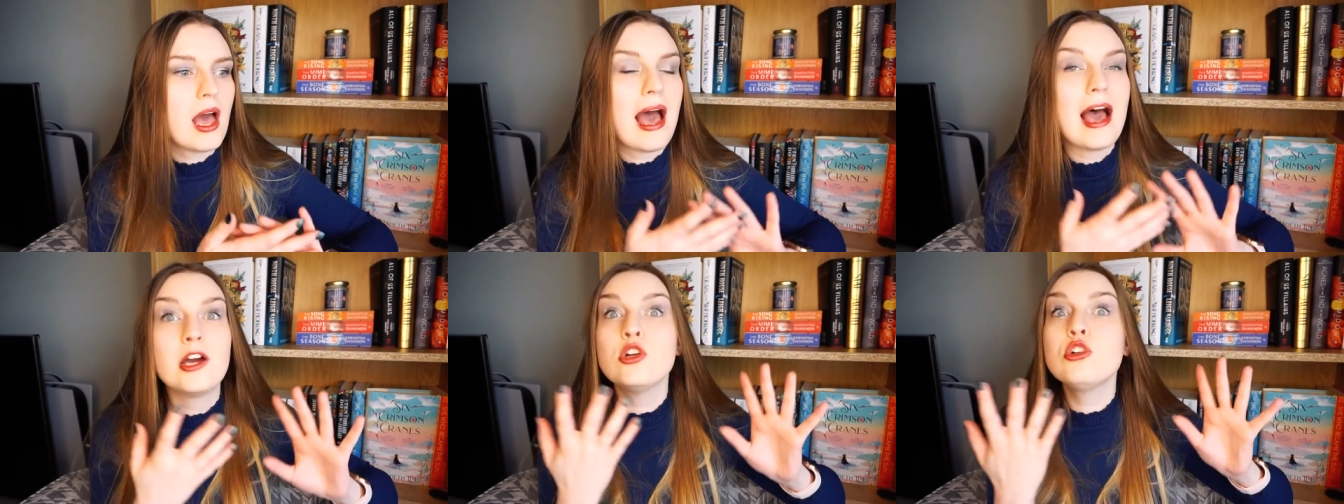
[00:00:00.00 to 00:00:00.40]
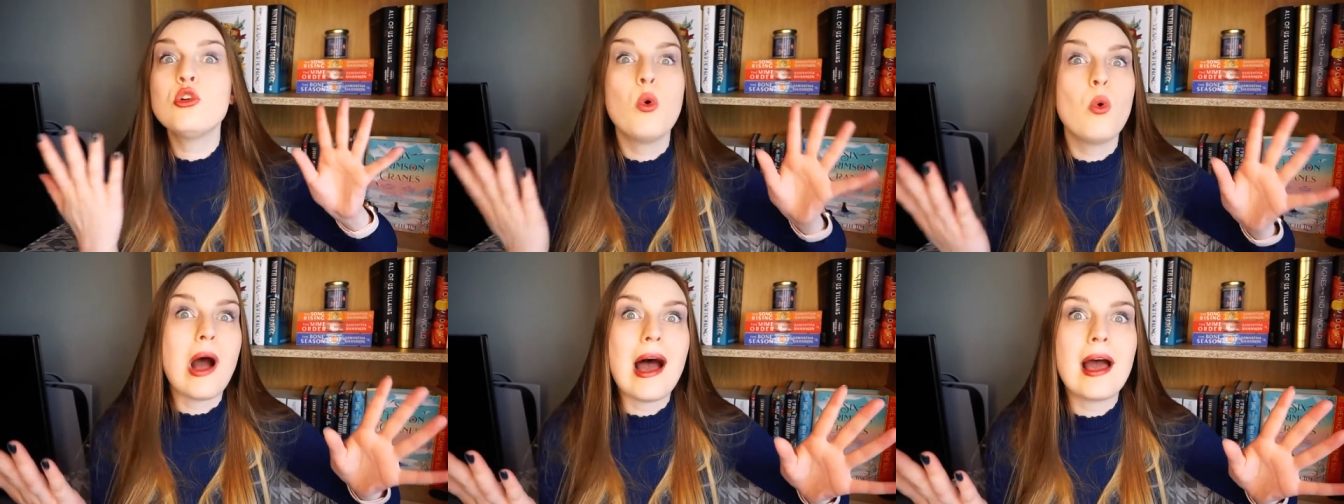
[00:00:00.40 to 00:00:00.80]
I don't
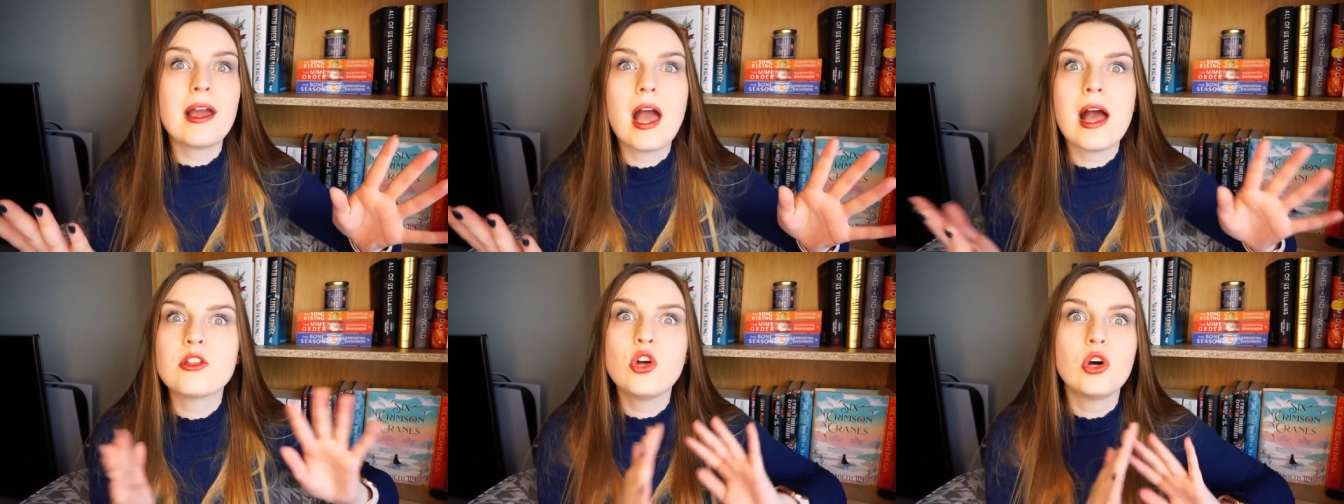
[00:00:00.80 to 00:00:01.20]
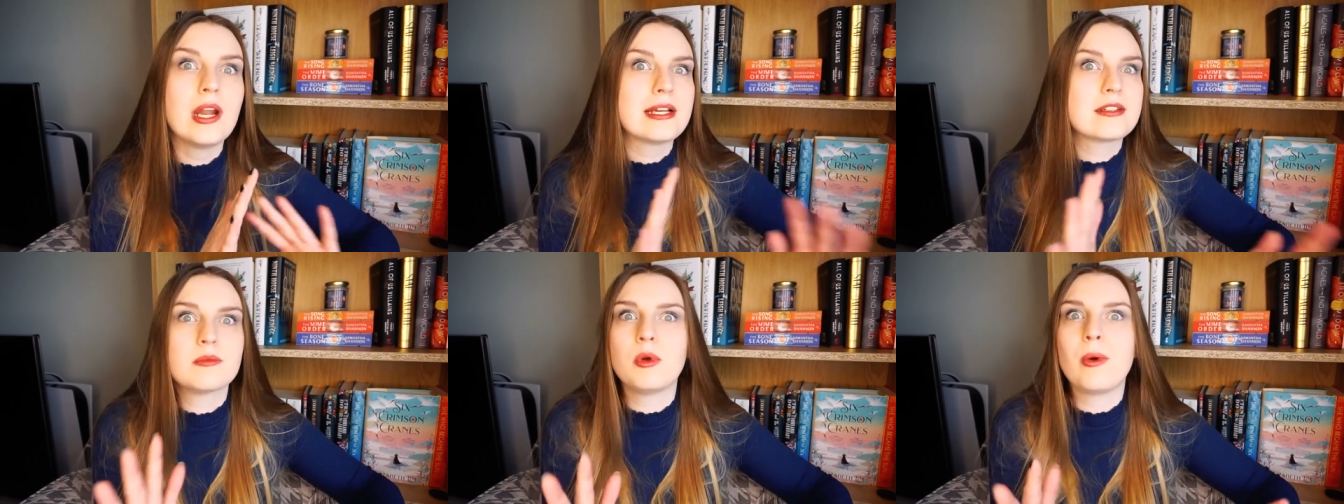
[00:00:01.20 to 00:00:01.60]
know why, don't
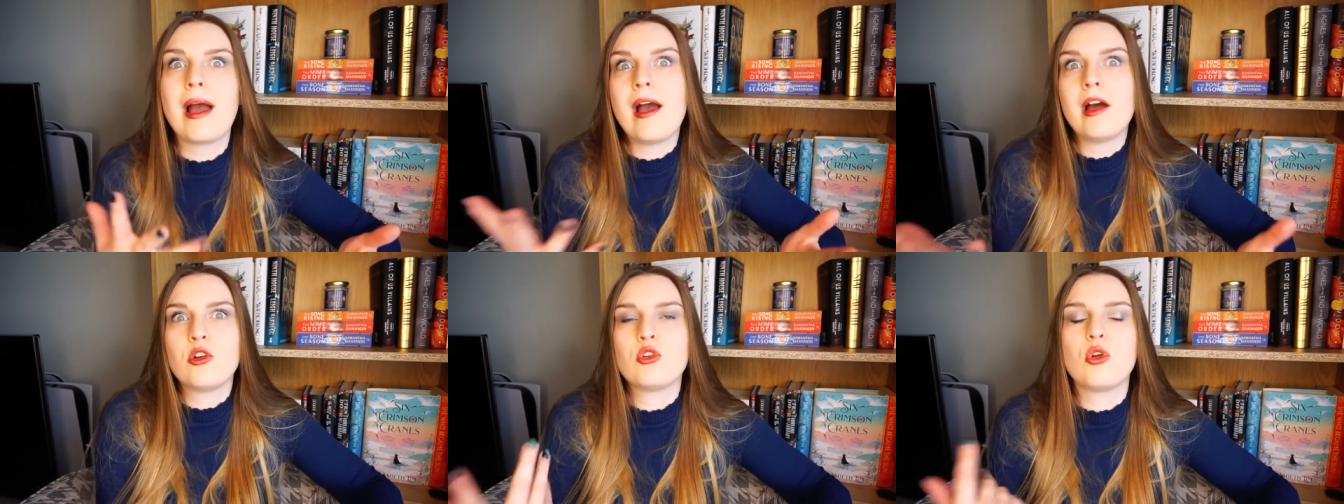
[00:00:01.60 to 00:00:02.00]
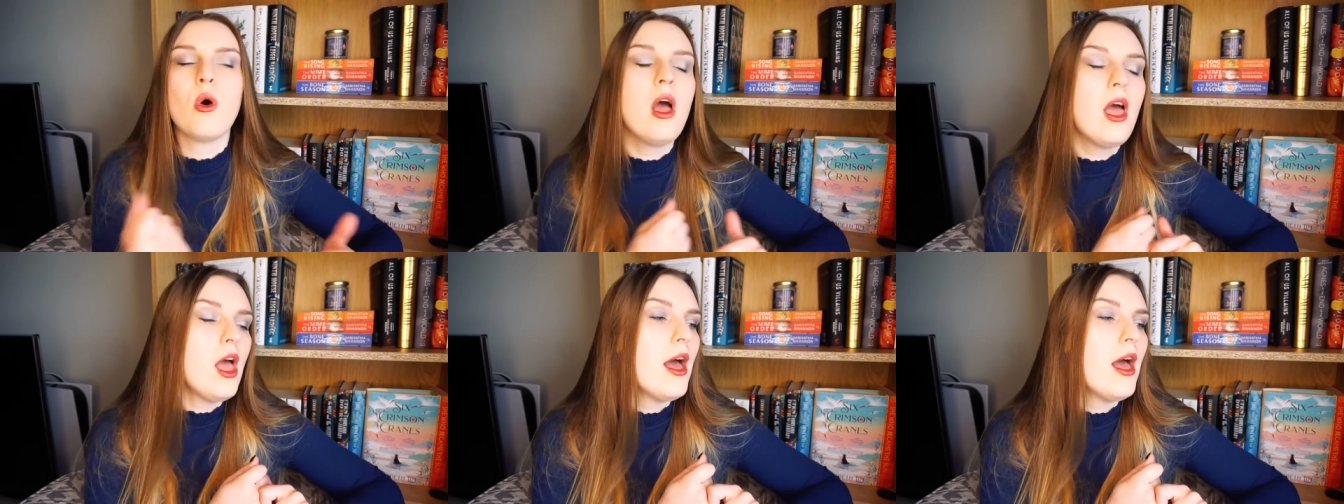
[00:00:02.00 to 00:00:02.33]
ask me why, I don't know.